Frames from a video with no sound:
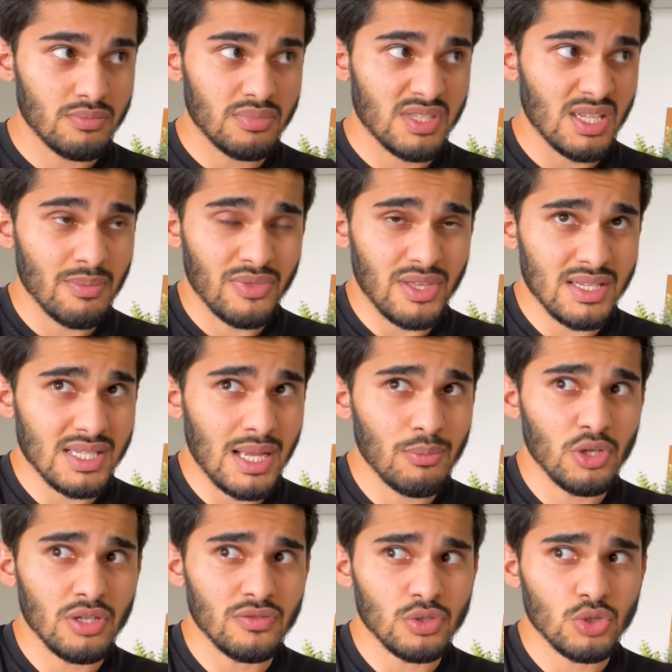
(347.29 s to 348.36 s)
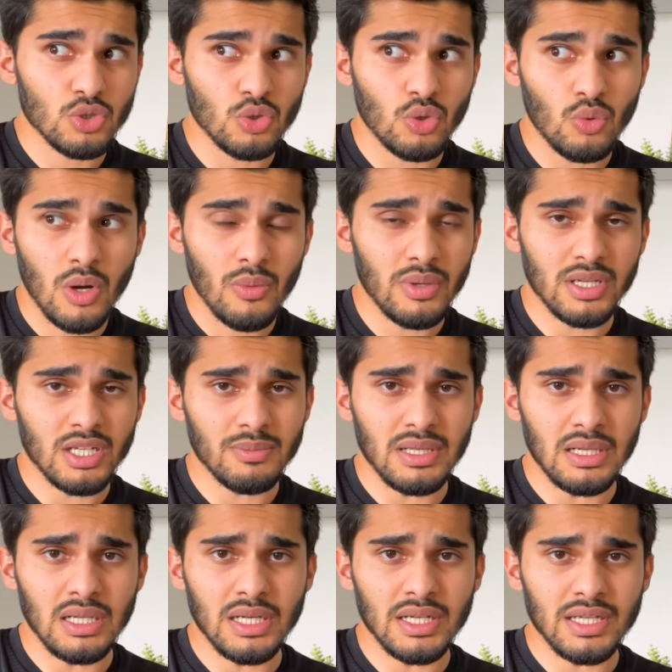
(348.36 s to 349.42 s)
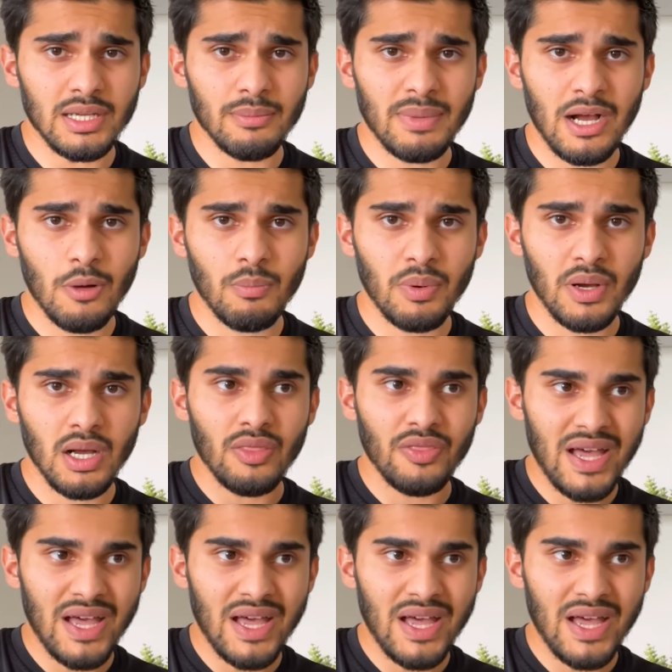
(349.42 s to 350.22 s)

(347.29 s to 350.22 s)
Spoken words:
some things I'm not even sure what we're going to be learning about, but